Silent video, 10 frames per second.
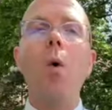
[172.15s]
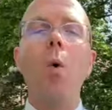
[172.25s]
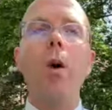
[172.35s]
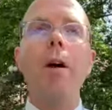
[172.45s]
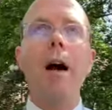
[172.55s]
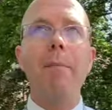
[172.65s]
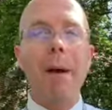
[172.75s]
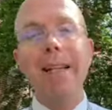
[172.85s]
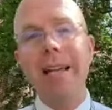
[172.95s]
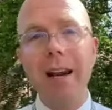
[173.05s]
or uh,
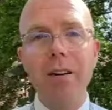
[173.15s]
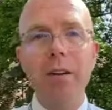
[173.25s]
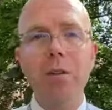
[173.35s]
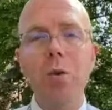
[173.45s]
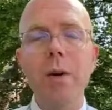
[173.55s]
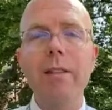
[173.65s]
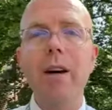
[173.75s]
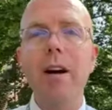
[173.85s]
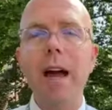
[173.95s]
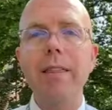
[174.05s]
Pat Danaher, who is
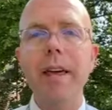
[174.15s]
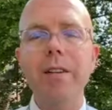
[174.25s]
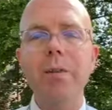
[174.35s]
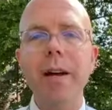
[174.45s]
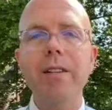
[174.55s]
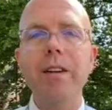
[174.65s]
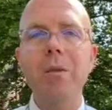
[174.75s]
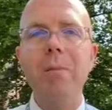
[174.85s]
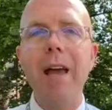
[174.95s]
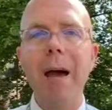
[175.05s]
our athletic director, and
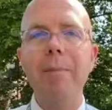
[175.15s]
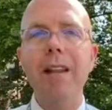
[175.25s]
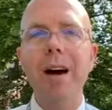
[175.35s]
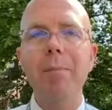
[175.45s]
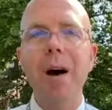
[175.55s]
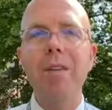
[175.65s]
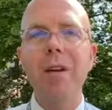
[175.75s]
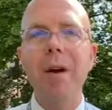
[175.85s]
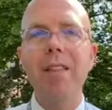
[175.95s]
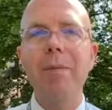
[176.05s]
we'd be happy to help out
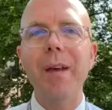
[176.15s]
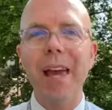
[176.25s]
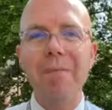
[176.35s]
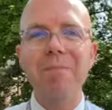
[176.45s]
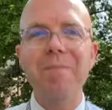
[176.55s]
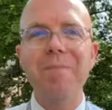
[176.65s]
any way that we can.